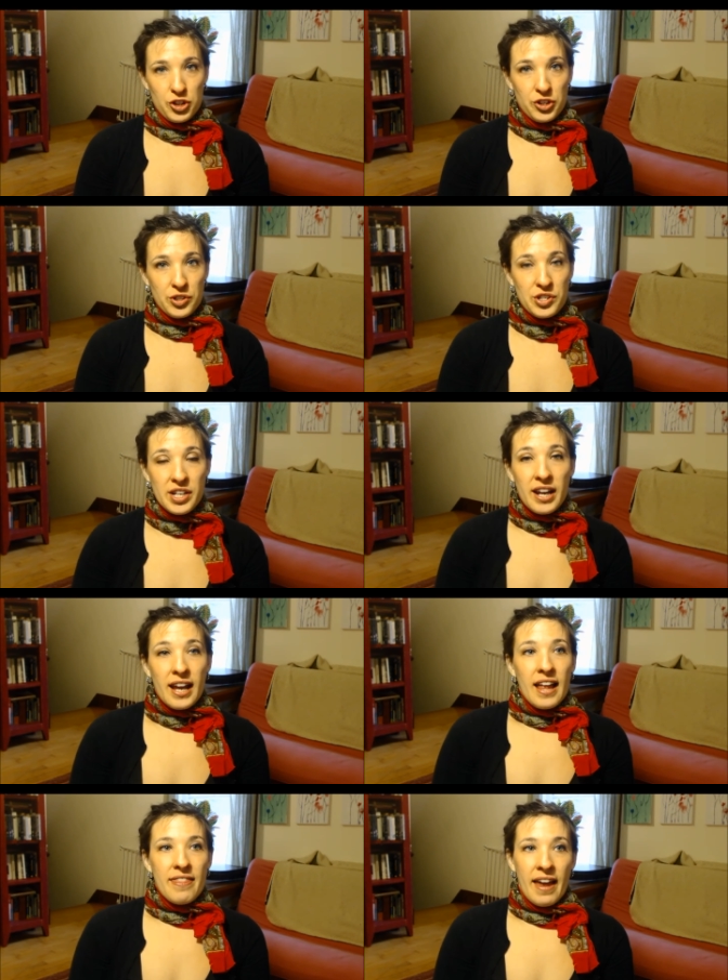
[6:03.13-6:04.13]
cultures,
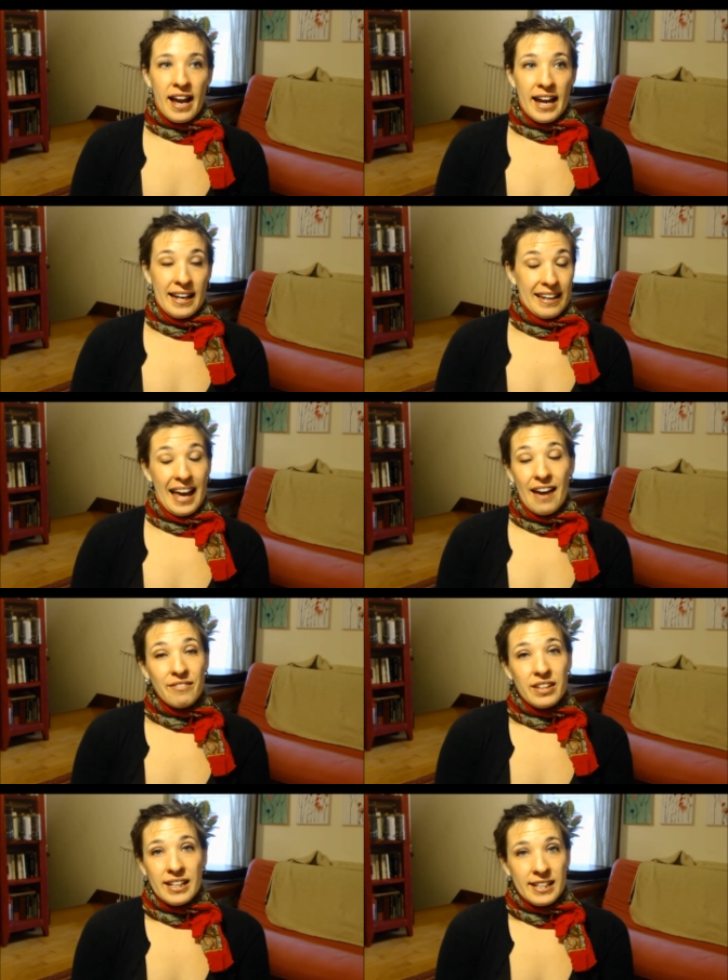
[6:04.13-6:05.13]
that I
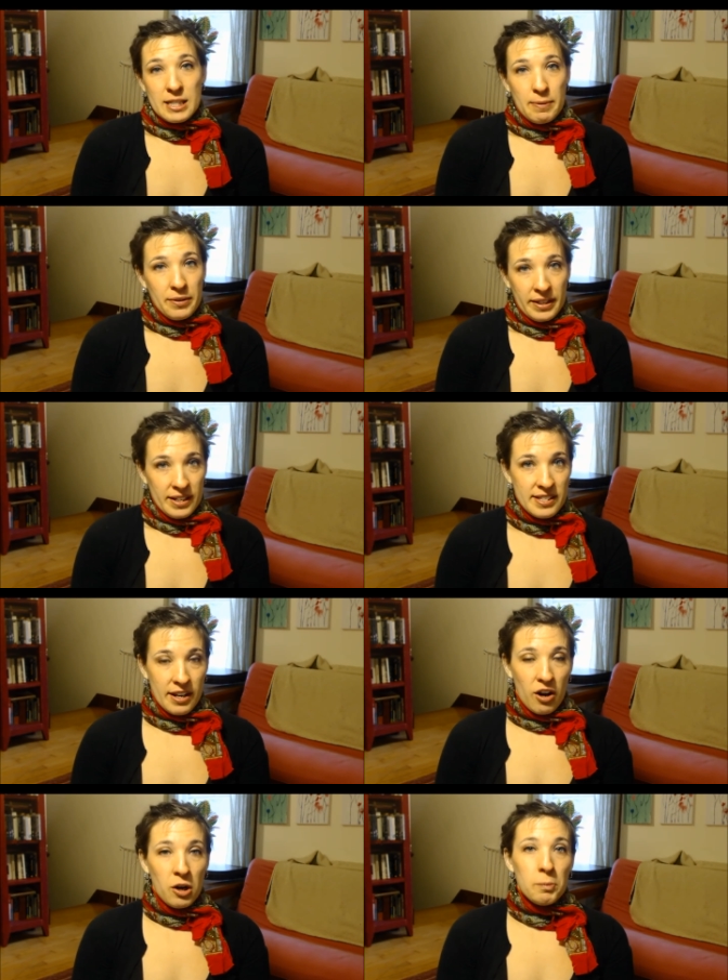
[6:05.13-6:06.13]
haven't
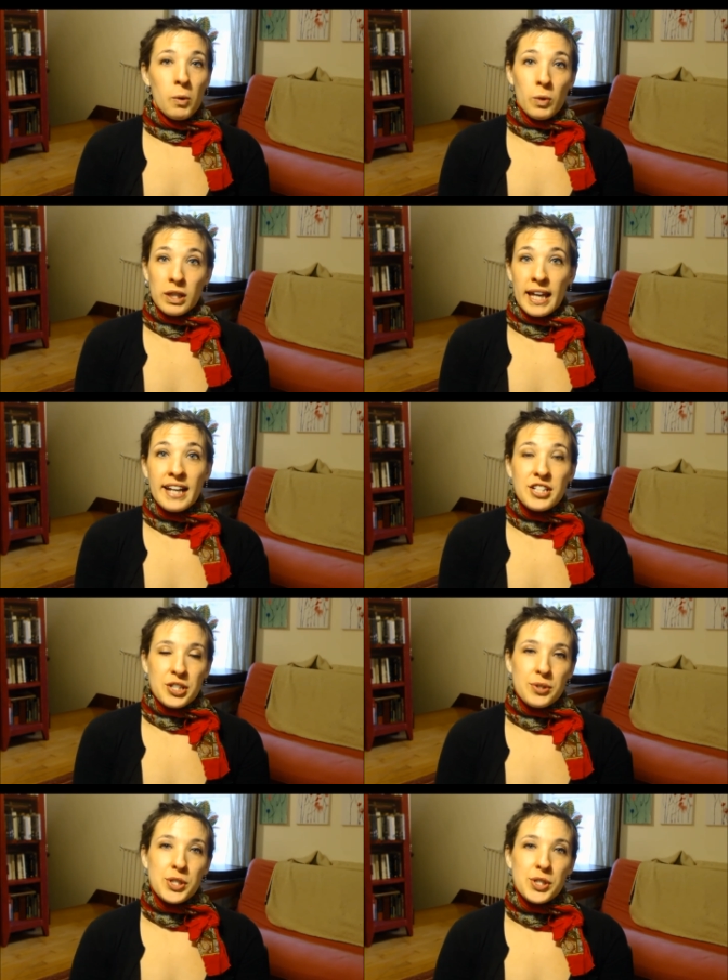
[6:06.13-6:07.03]
experienced at all but would like to.